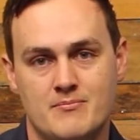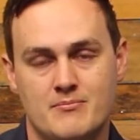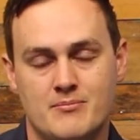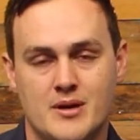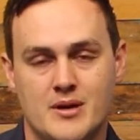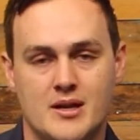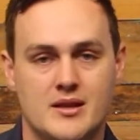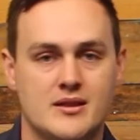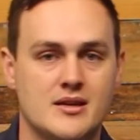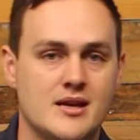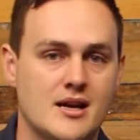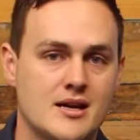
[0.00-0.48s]

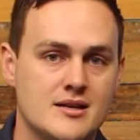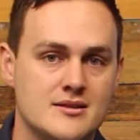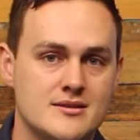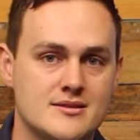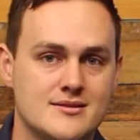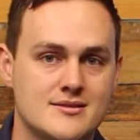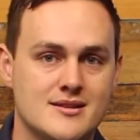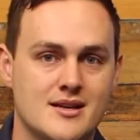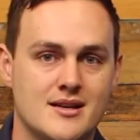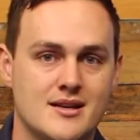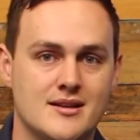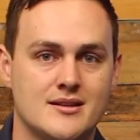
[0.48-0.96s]
But I think
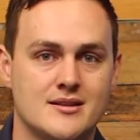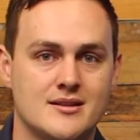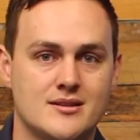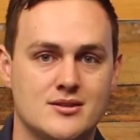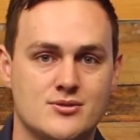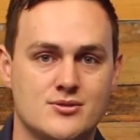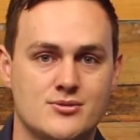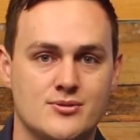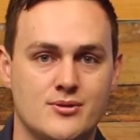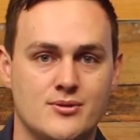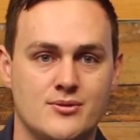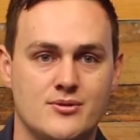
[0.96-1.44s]
understanding the
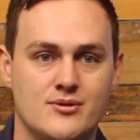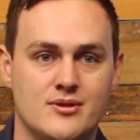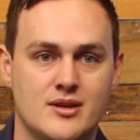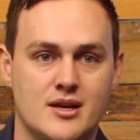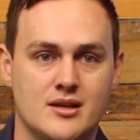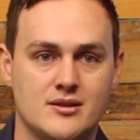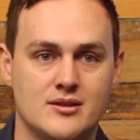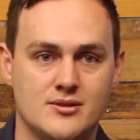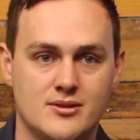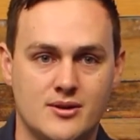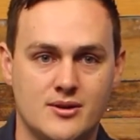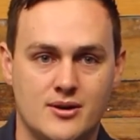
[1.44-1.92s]
truth
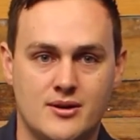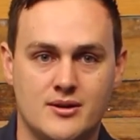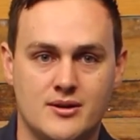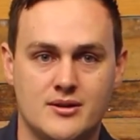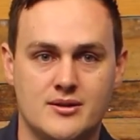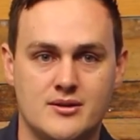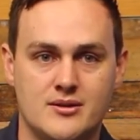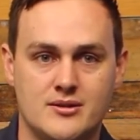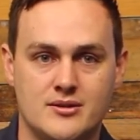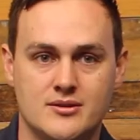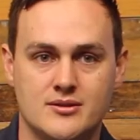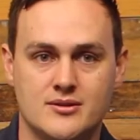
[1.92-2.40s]
that
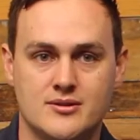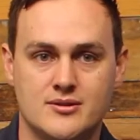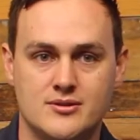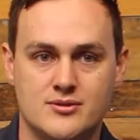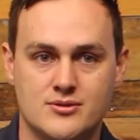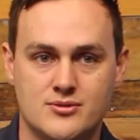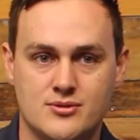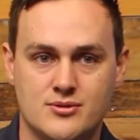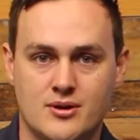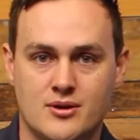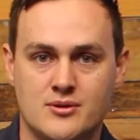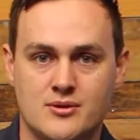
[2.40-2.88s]
God
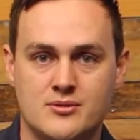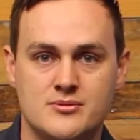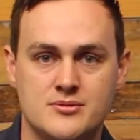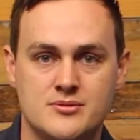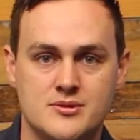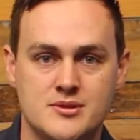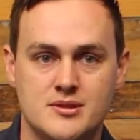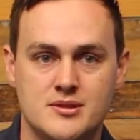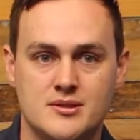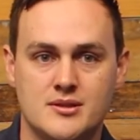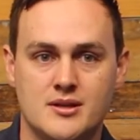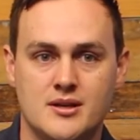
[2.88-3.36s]

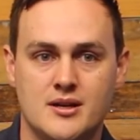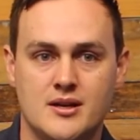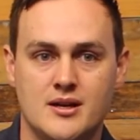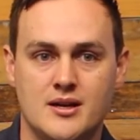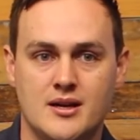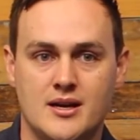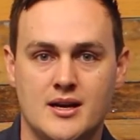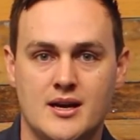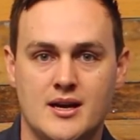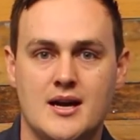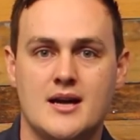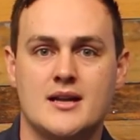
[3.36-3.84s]
controls
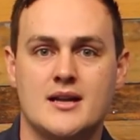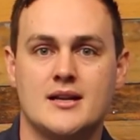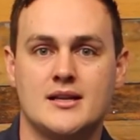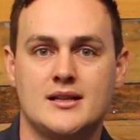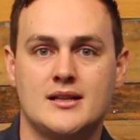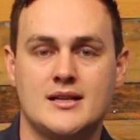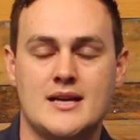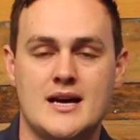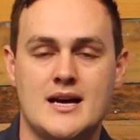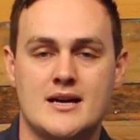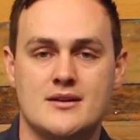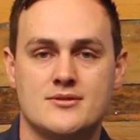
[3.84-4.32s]
and
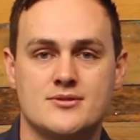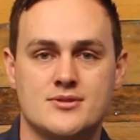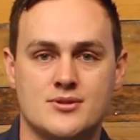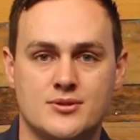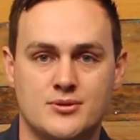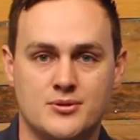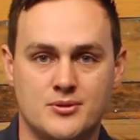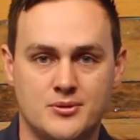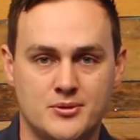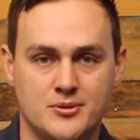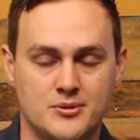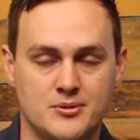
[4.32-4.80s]
allows
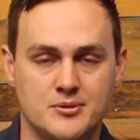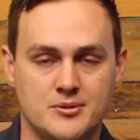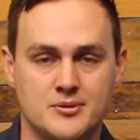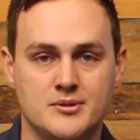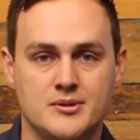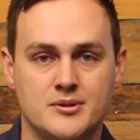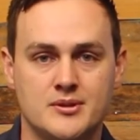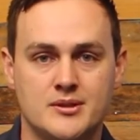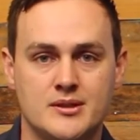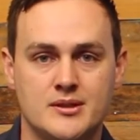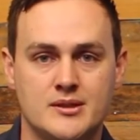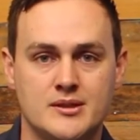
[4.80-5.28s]
all
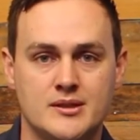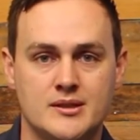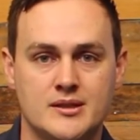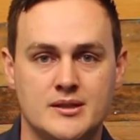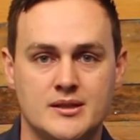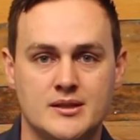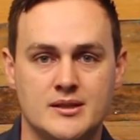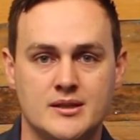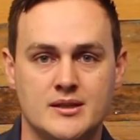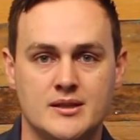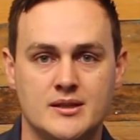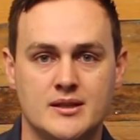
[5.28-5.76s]

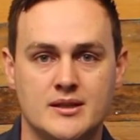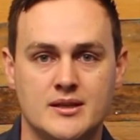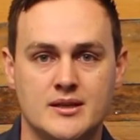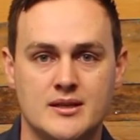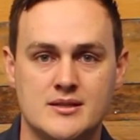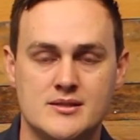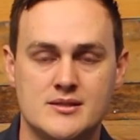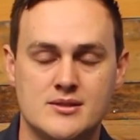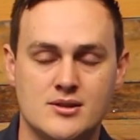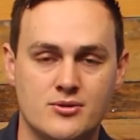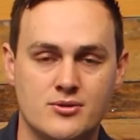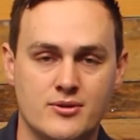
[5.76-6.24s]

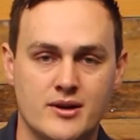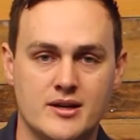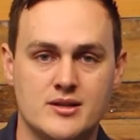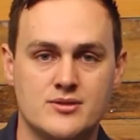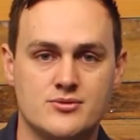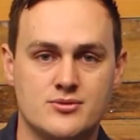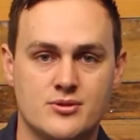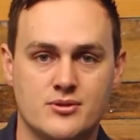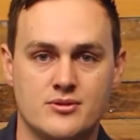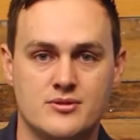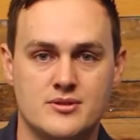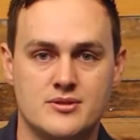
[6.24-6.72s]
is a great
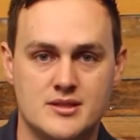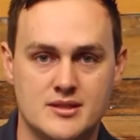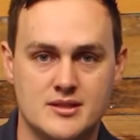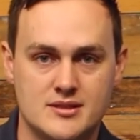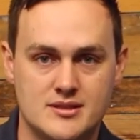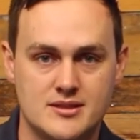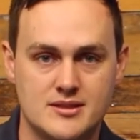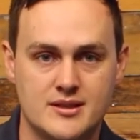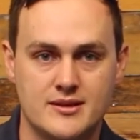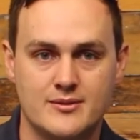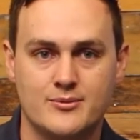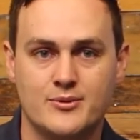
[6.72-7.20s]
truth to
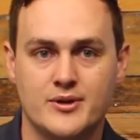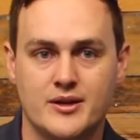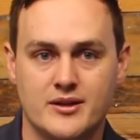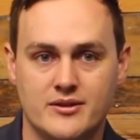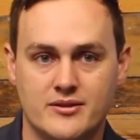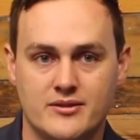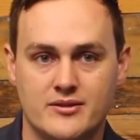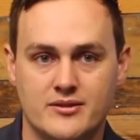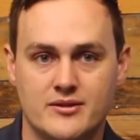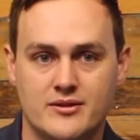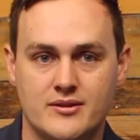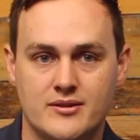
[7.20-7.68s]
sit
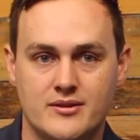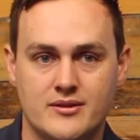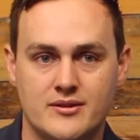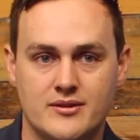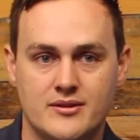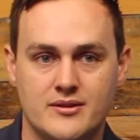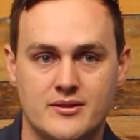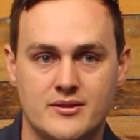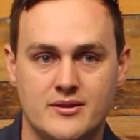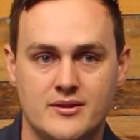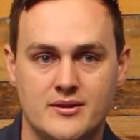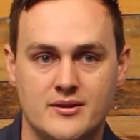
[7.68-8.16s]
with.
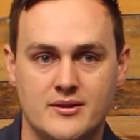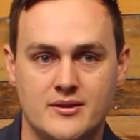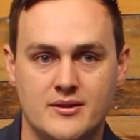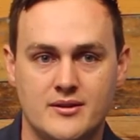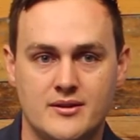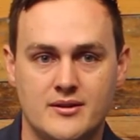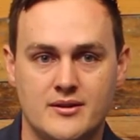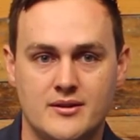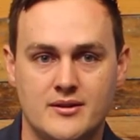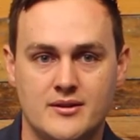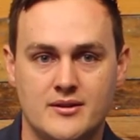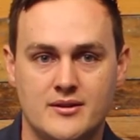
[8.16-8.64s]

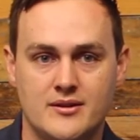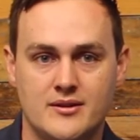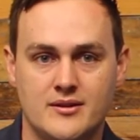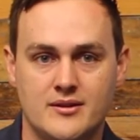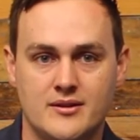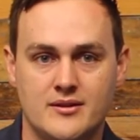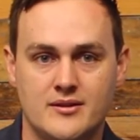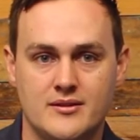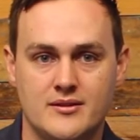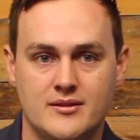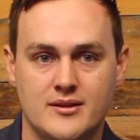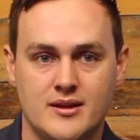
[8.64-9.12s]

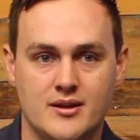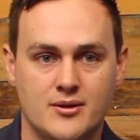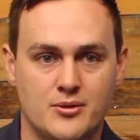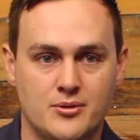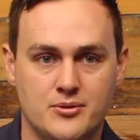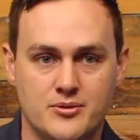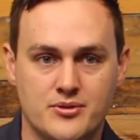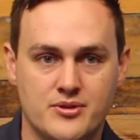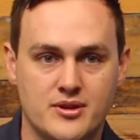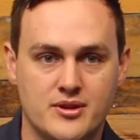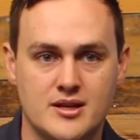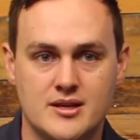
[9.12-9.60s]
That
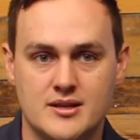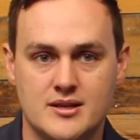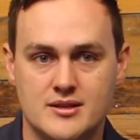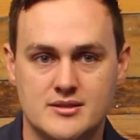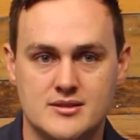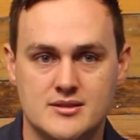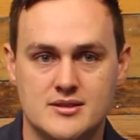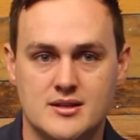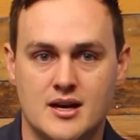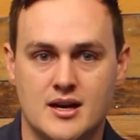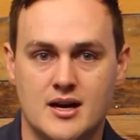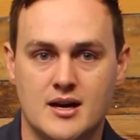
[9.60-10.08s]
all
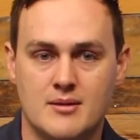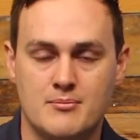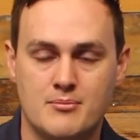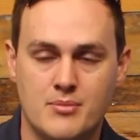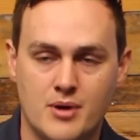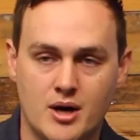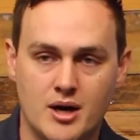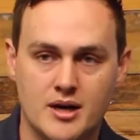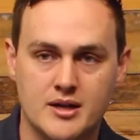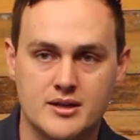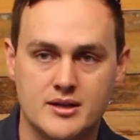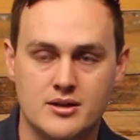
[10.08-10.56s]
things are
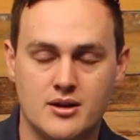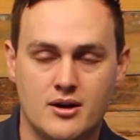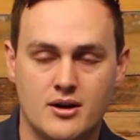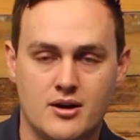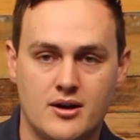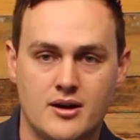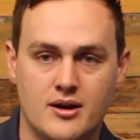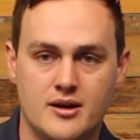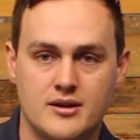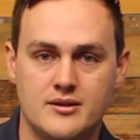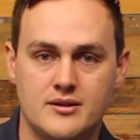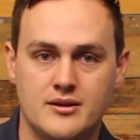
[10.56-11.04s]
by
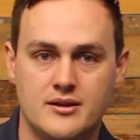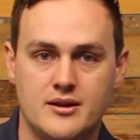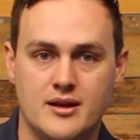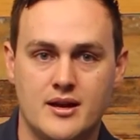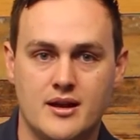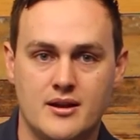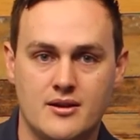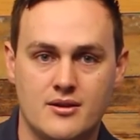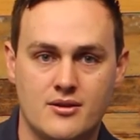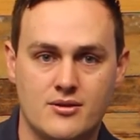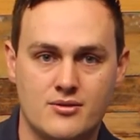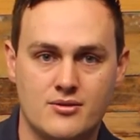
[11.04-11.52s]
God
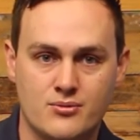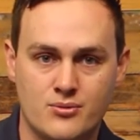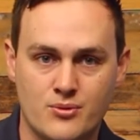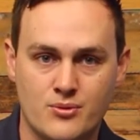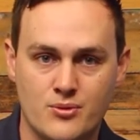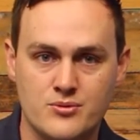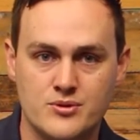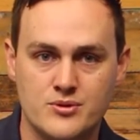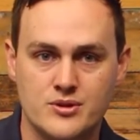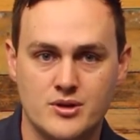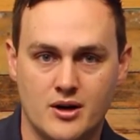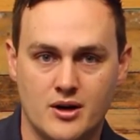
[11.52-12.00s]
and
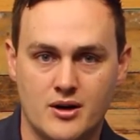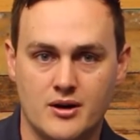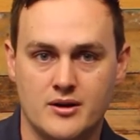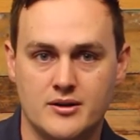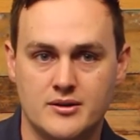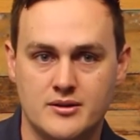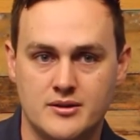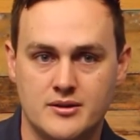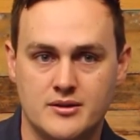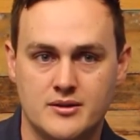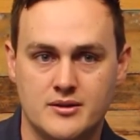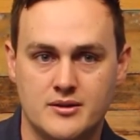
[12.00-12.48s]
through
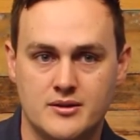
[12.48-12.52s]
God.